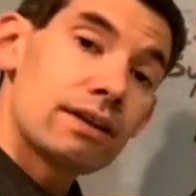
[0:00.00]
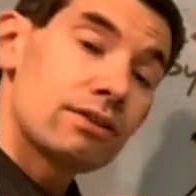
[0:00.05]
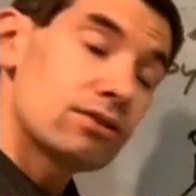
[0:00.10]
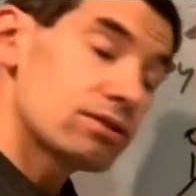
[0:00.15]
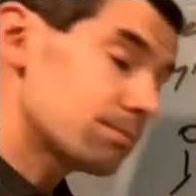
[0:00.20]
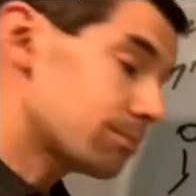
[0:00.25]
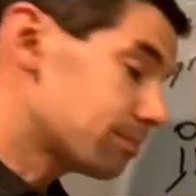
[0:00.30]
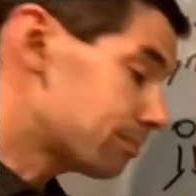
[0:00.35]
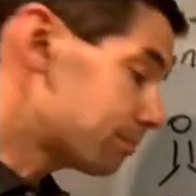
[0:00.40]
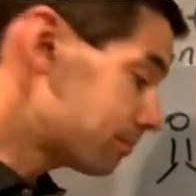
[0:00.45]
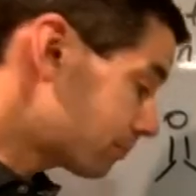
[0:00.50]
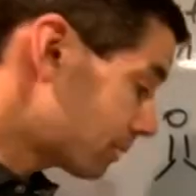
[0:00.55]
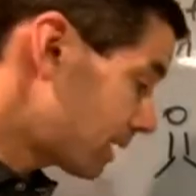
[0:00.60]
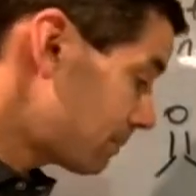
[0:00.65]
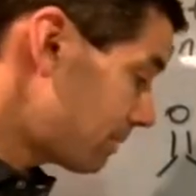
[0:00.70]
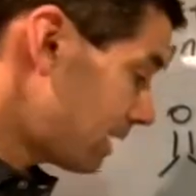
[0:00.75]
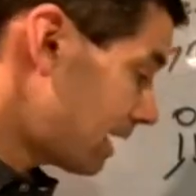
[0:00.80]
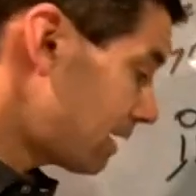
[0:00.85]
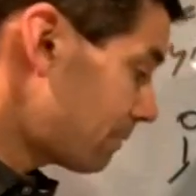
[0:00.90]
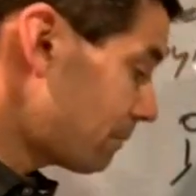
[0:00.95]
Just keep
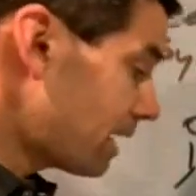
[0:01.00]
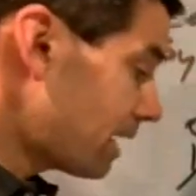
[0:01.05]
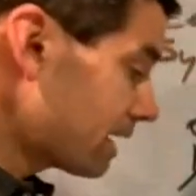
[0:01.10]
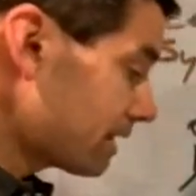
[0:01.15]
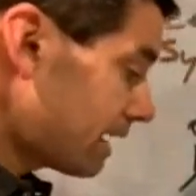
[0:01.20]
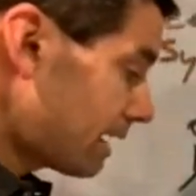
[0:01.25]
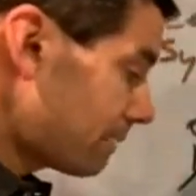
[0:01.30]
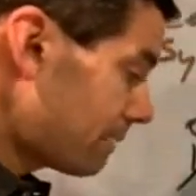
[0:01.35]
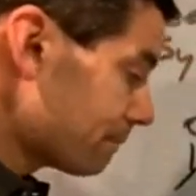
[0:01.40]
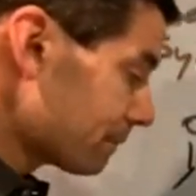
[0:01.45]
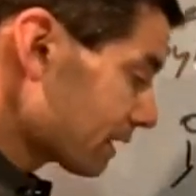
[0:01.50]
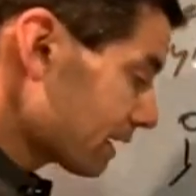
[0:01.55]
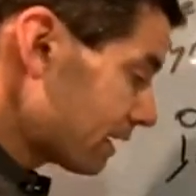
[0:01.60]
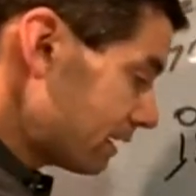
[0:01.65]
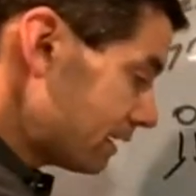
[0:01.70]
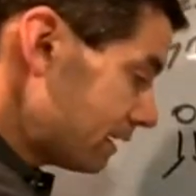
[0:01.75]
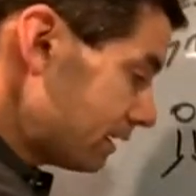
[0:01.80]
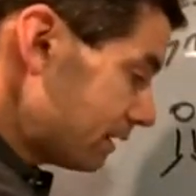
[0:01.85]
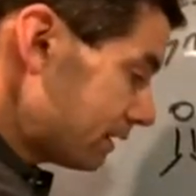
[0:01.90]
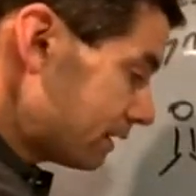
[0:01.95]
that in mind that
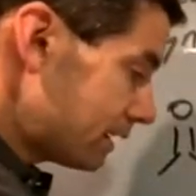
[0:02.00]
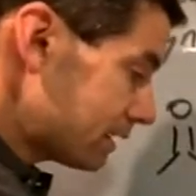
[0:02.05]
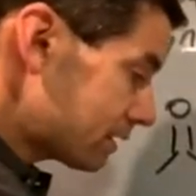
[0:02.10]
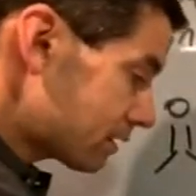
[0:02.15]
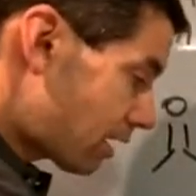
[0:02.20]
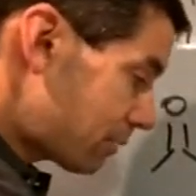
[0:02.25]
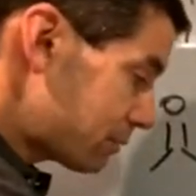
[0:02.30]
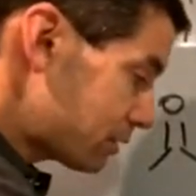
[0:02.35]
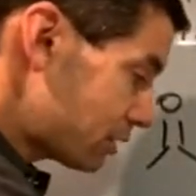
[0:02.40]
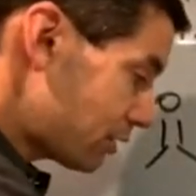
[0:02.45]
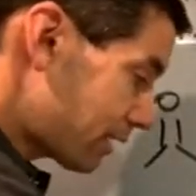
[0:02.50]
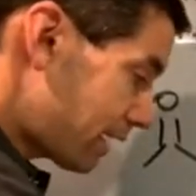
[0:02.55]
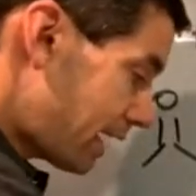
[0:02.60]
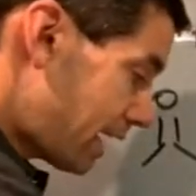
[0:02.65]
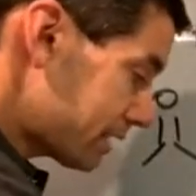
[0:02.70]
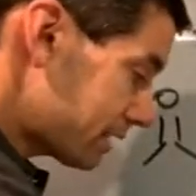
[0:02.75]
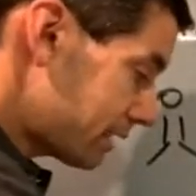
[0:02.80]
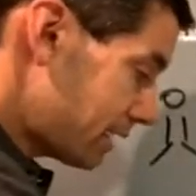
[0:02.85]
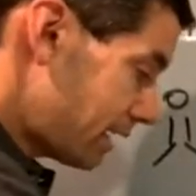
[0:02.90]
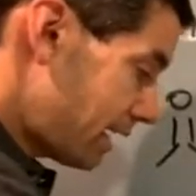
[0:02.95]
this carboxylic
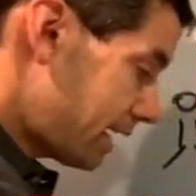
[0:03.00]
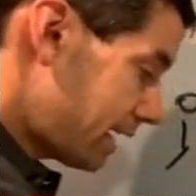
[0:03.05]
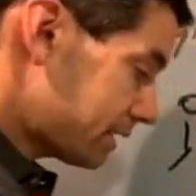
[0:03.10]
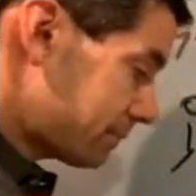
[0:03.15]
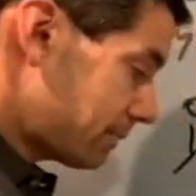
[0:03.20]
acid has to be